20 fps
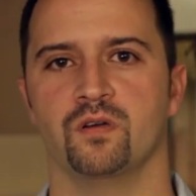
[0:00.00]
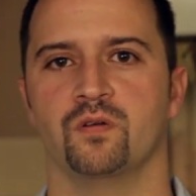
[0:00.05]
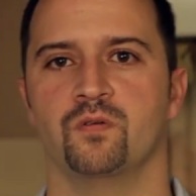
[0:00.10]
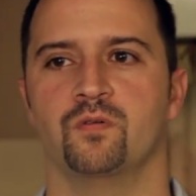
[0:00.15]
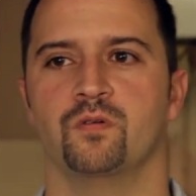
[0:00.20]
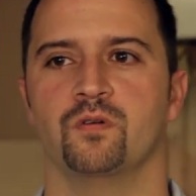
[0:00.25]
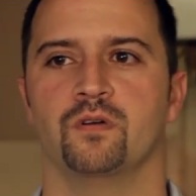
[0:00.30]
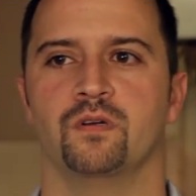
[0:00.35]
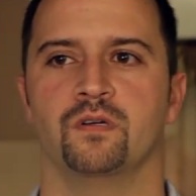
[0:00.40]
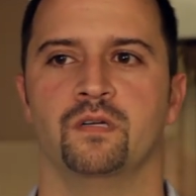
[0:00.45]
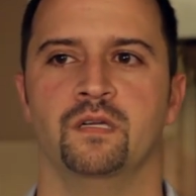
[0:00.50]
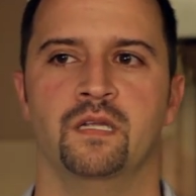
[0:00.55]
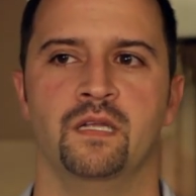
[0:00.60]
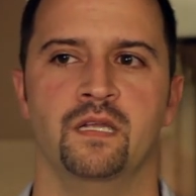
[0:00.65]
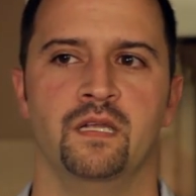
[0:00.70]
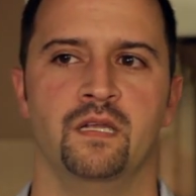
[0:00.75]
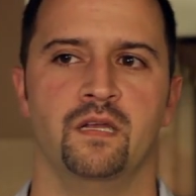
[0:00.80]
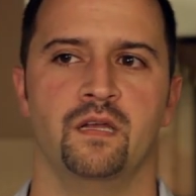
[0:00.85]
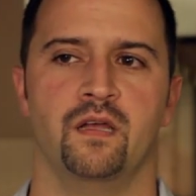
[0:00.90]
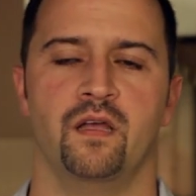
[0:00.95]
or
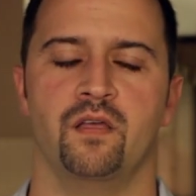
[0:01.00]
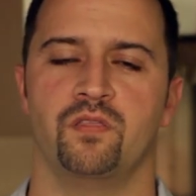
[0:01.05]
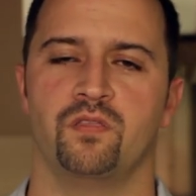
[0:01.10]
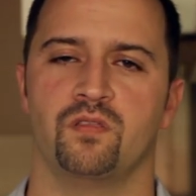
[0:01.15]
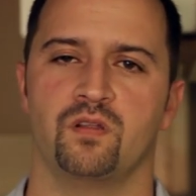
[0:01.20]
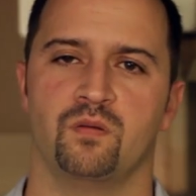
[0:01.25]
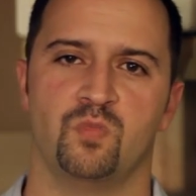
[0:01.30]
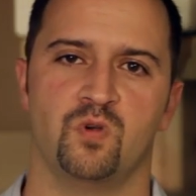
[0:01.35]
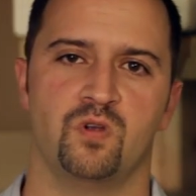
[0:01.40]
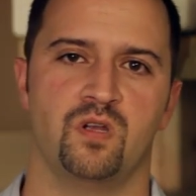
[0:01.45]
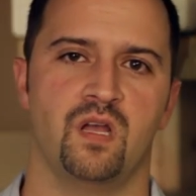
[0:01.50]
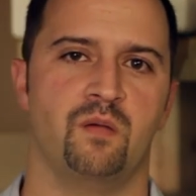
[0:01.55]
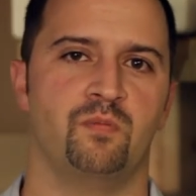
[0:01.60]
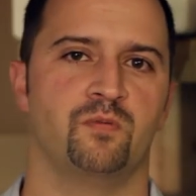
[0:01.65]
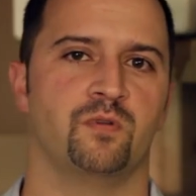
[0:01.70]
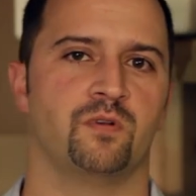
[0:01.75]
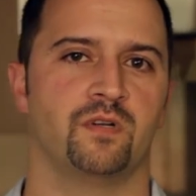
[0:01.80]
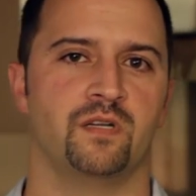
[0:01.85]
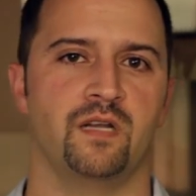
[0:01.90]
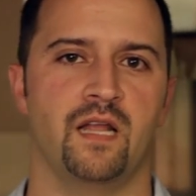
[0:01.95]
a
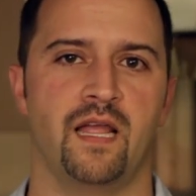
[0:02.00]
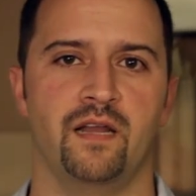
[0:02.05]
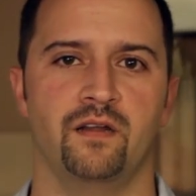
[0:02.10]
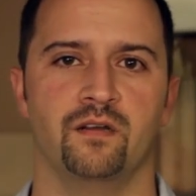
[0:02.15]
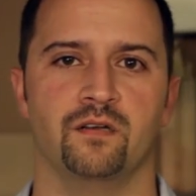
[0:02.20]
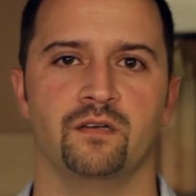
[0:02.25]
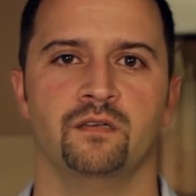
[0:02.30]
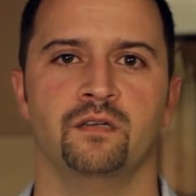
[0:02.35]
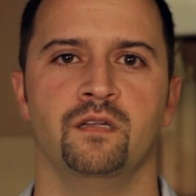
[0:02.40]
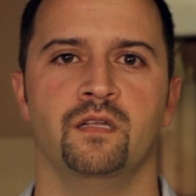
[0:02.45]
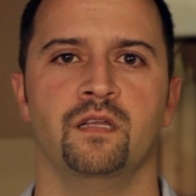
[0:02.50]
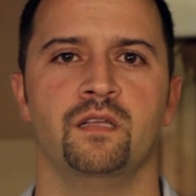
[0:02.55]
thermocouple igniter,